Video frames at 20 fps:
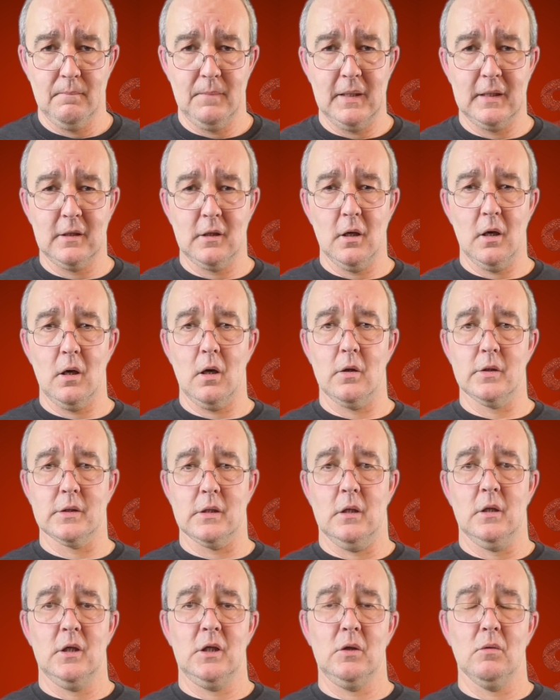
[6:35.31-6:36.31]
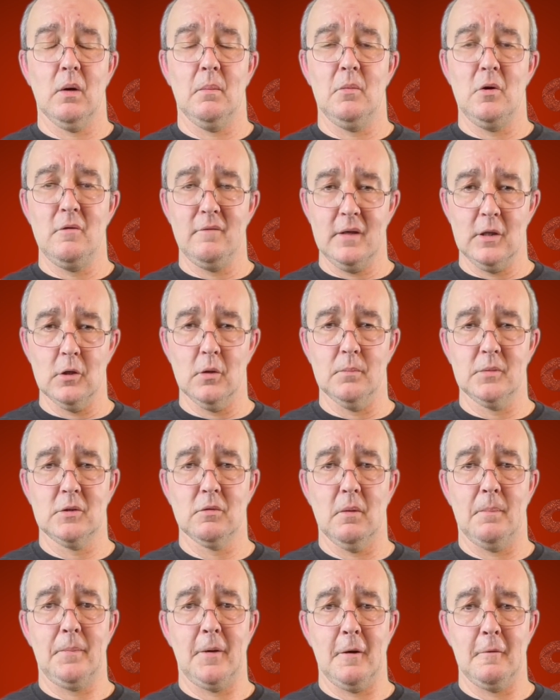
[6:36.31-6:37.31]
because you are moving up
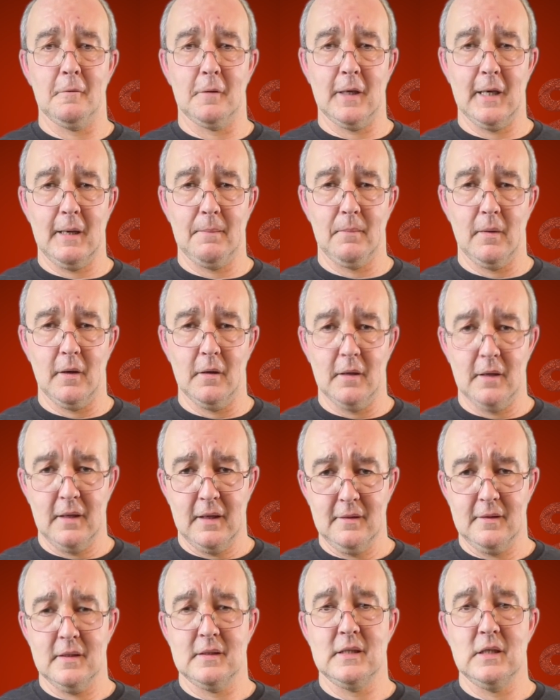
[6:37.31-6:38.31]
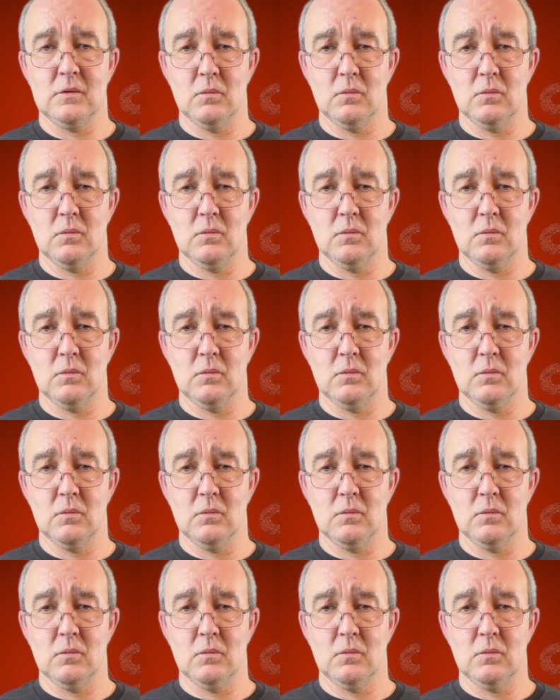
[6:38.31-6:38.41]
to a pro camera, and this